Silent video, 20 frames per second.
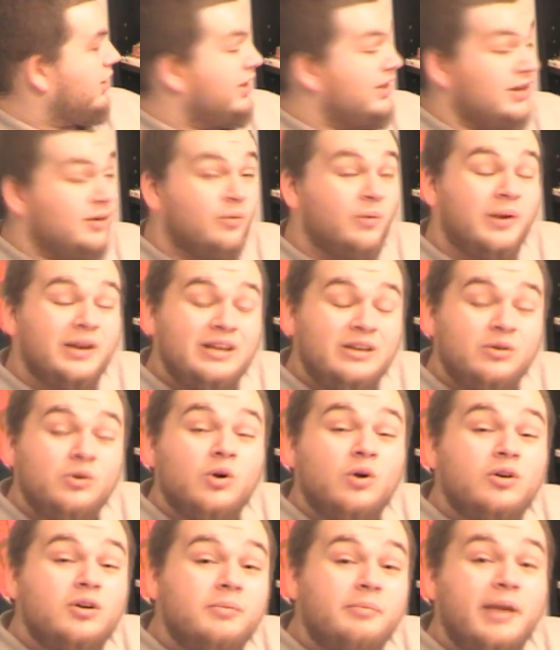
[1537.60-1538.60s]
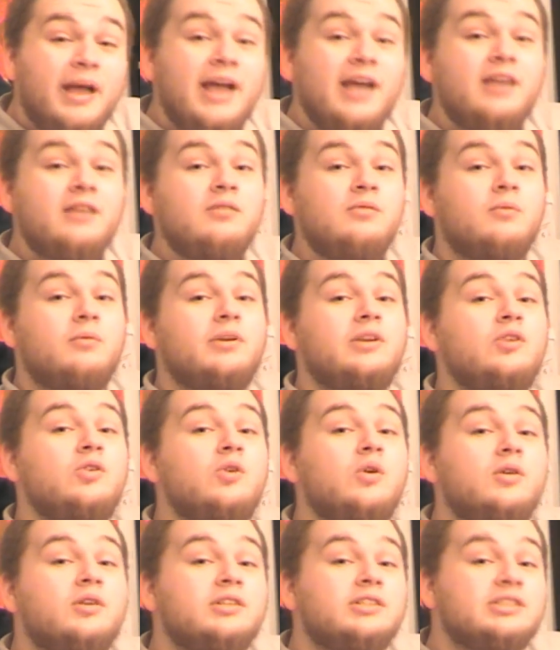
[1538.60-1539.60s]
And then when you go to bed, when you
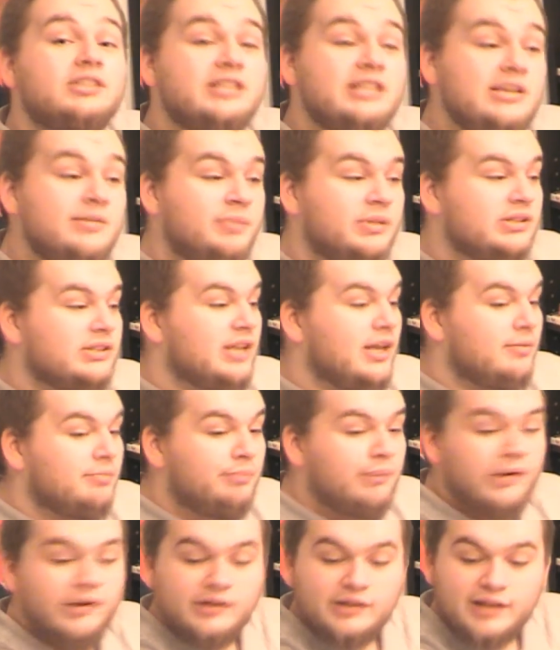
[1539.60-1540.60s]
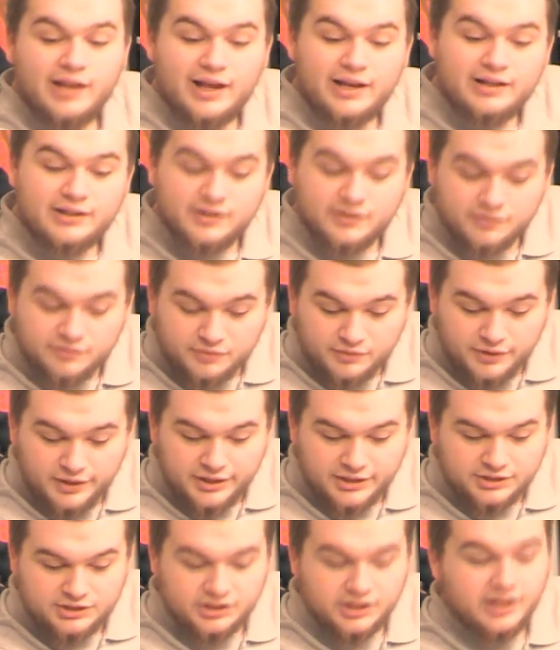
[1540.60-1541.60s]
go to sleep, it's like putting that in the
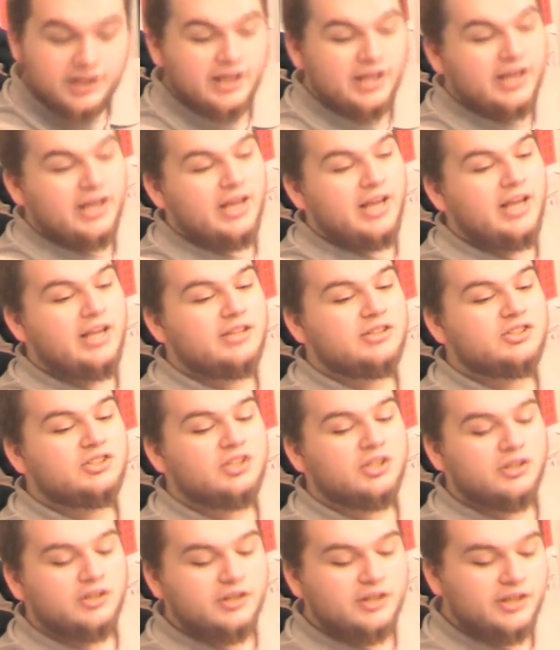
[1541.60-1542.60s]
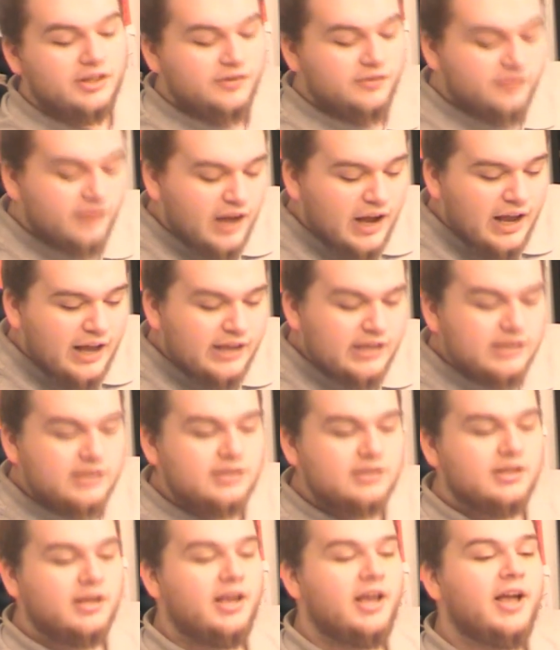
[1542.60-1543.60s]
fridge. It
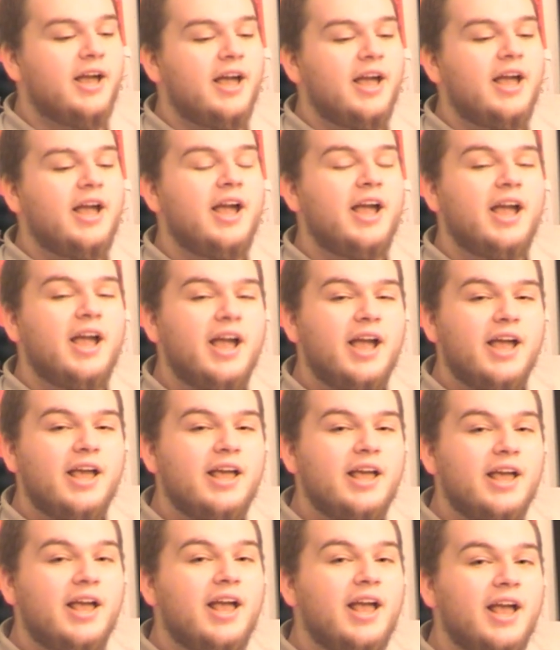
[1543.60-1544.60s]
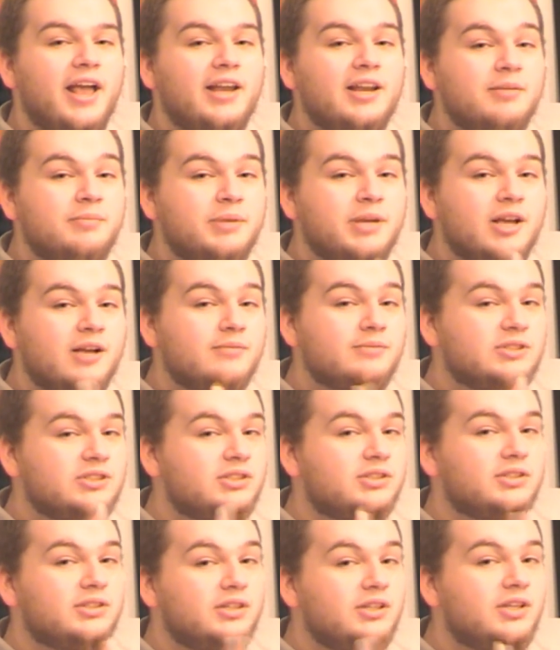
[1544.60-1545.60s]
solidifies, and it
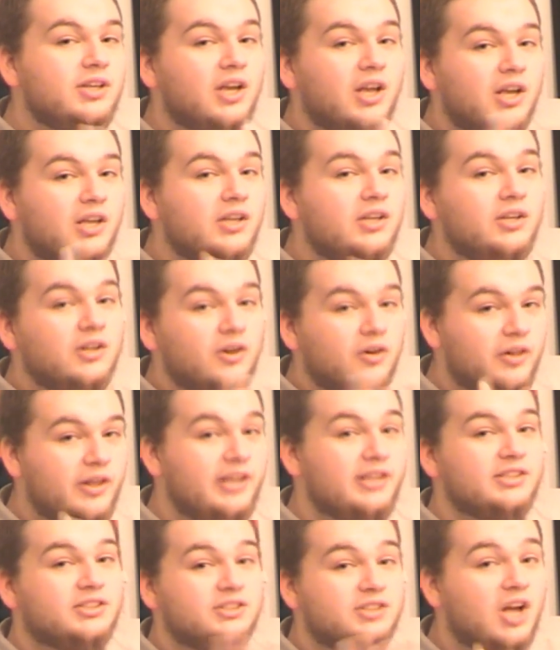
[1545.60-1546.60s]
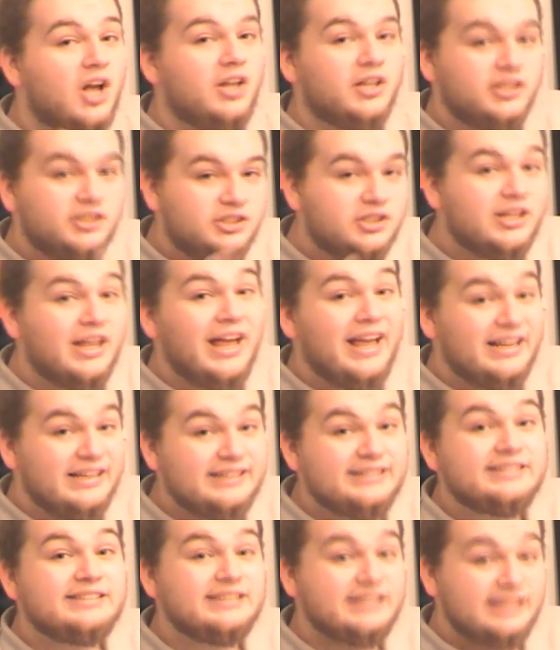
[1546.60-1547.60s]
becomes, like a solid
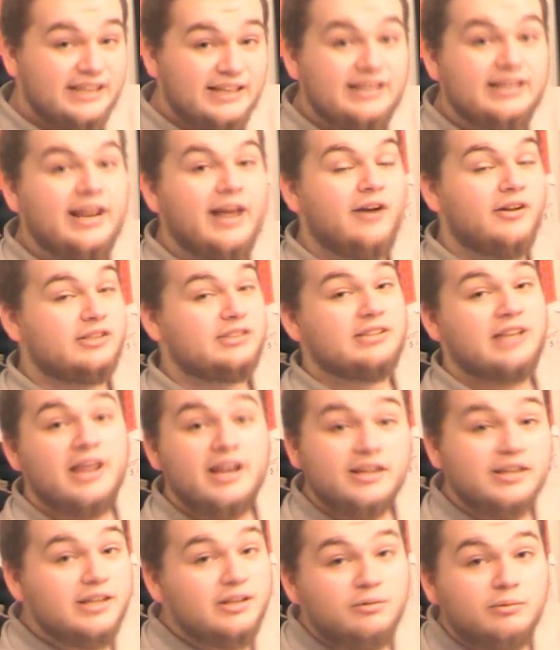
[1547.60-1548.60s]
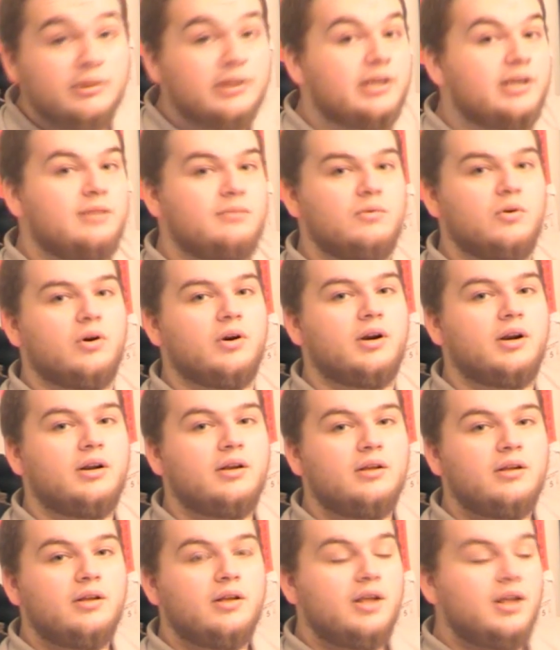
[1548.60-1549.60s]
gelatinous thing now. It's not a liquid anymore.
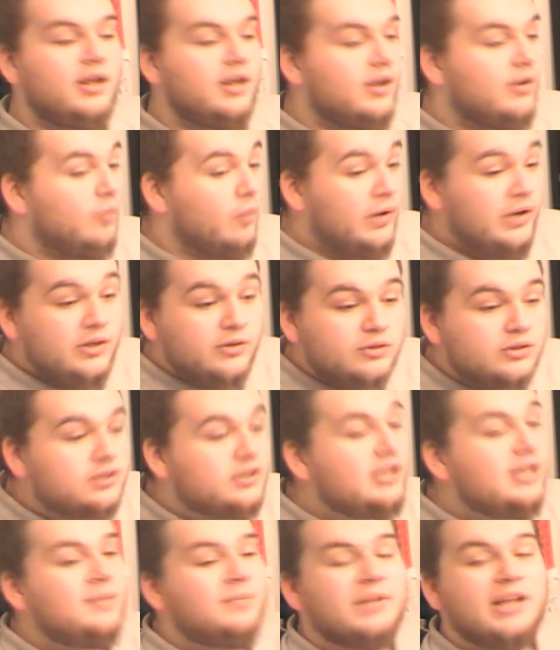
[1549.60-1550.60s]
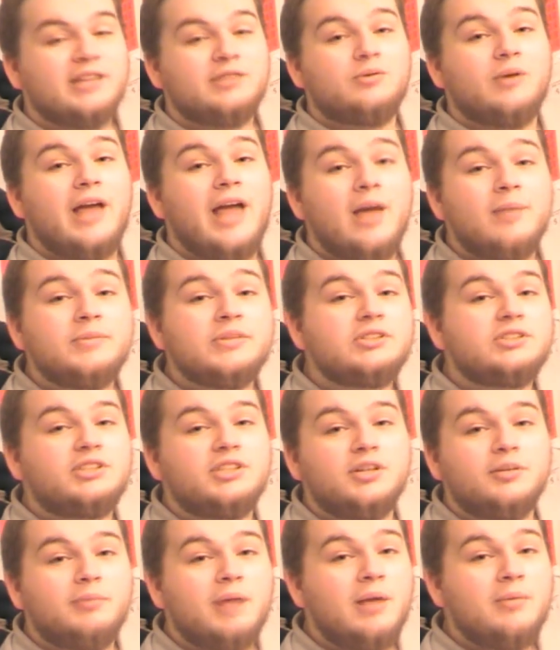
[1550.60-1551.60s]
When you sleep, that's what happens to
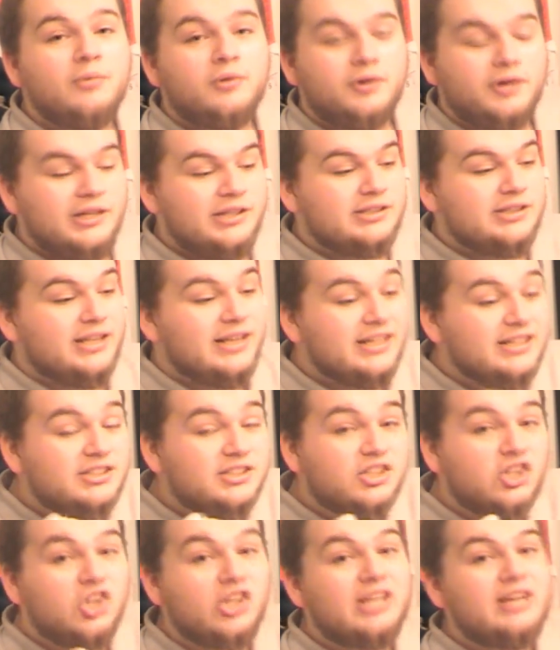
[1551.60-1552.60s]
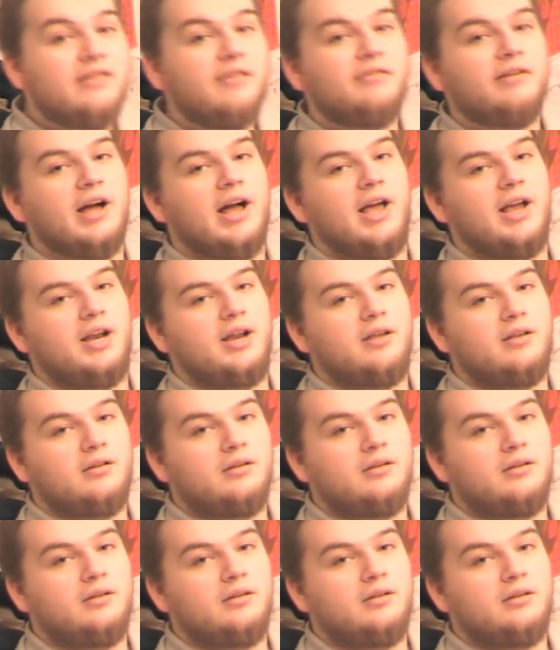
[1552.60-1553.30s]
your memories. They get solidified.